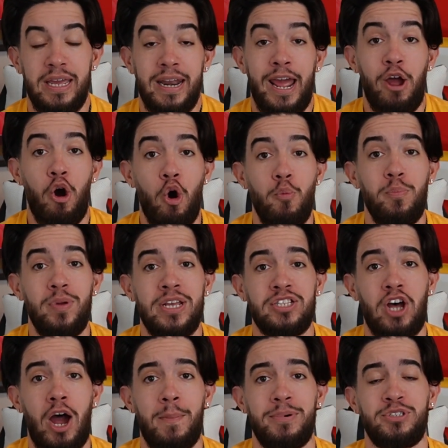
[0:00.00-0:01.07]
And I hope his
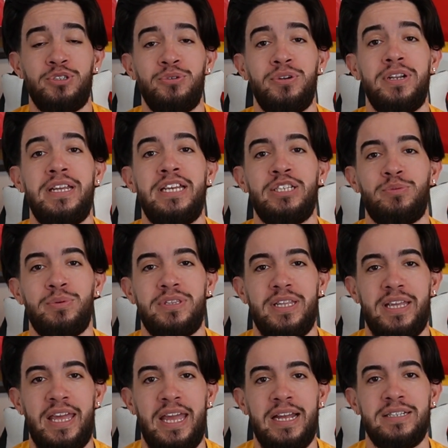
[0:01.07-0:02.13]
opportunity is with the
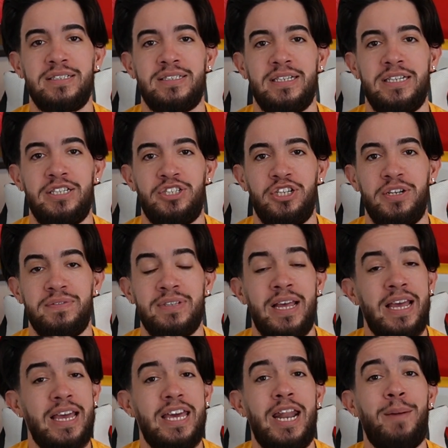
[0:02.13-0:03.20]
Kansas City Chiefs,
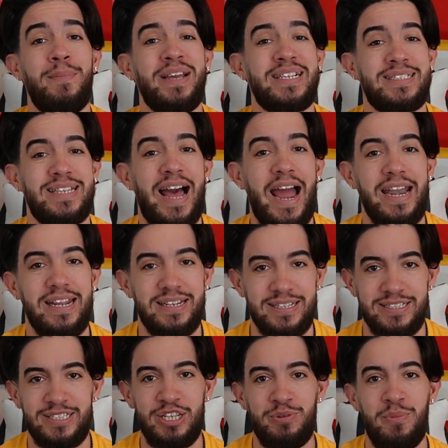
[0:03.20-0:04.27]
and I'm excited to
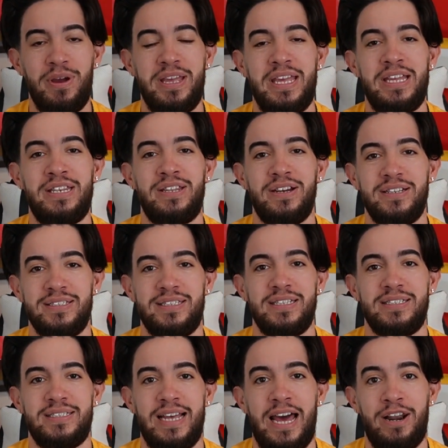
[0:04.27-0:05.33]
see what he does
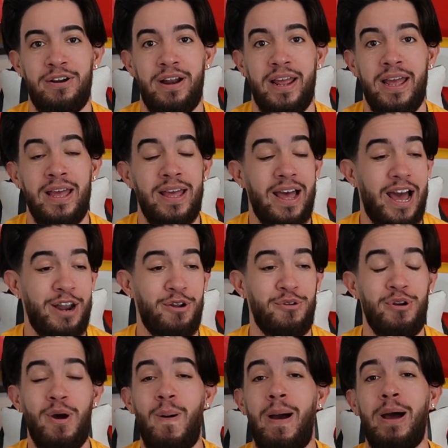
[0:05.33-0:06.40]
this Saturday. I don't
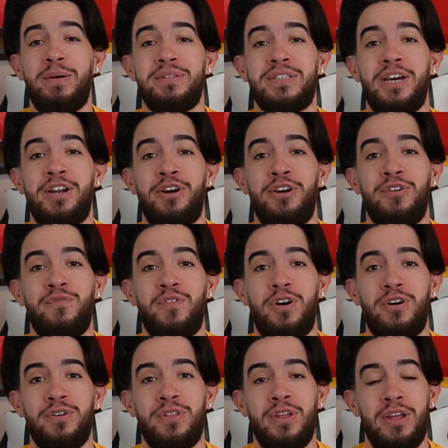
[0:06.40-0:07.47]
know how it's going to
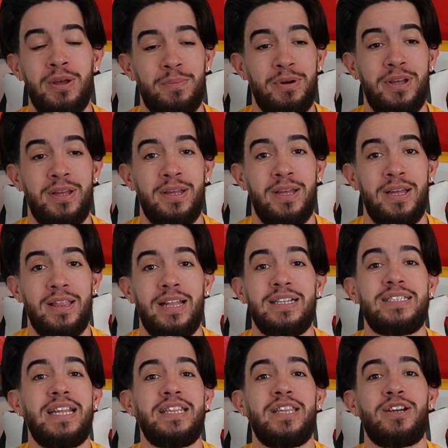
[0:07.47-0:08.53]
unfold, but
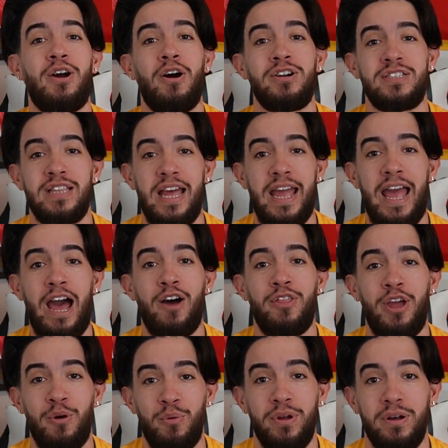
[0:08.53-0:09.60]
let's let the cards lay how
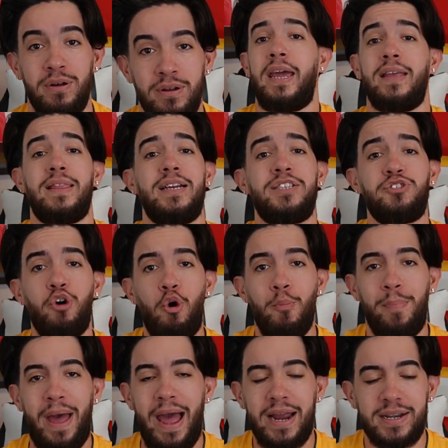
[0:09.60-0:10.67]
they will. And let's go
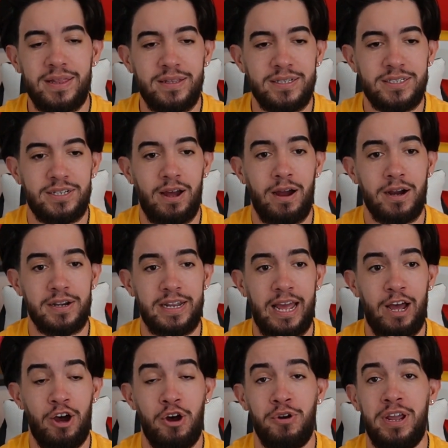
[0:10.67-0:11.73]
back to the stock
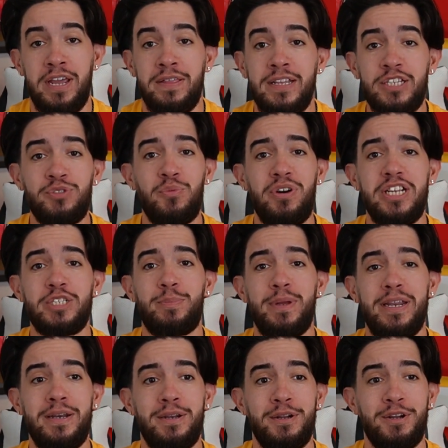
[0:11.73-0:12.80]
down, and this one has
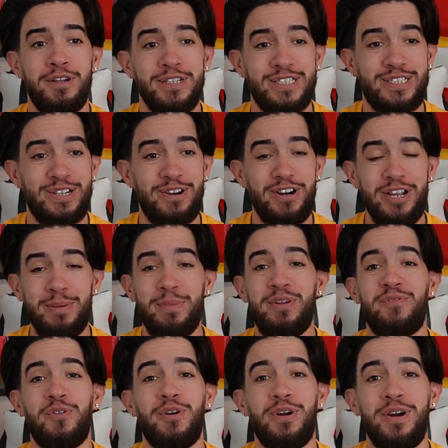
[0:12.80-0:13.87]
been concerning me
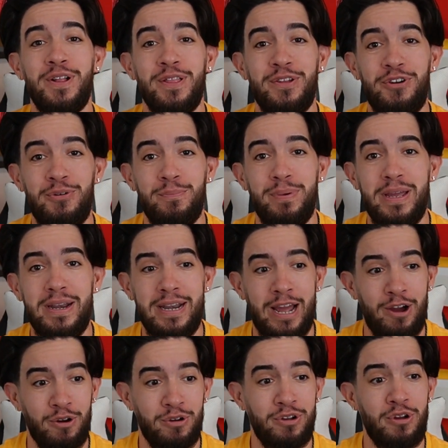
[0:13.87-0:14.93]
for a little bit
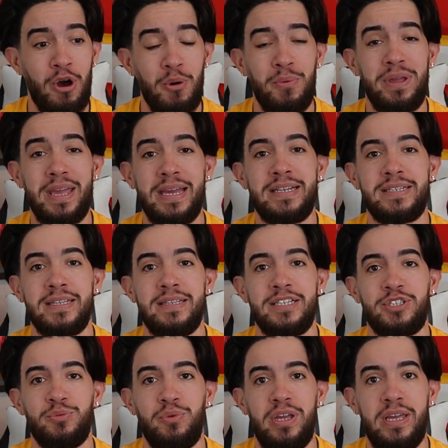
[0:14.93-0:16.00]
now going into
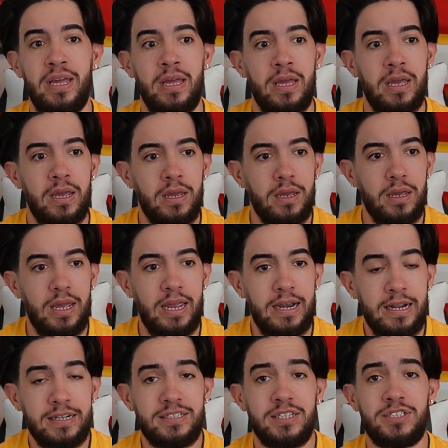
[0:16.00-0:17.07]
this week, and
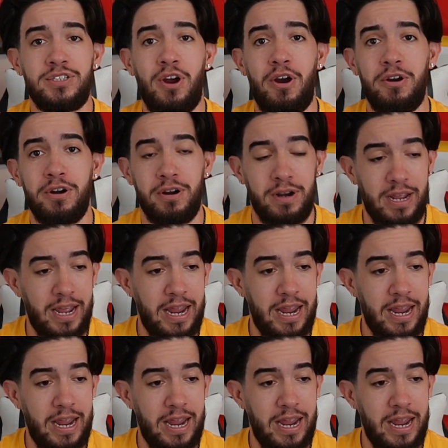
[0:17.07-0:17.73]
it's a starter.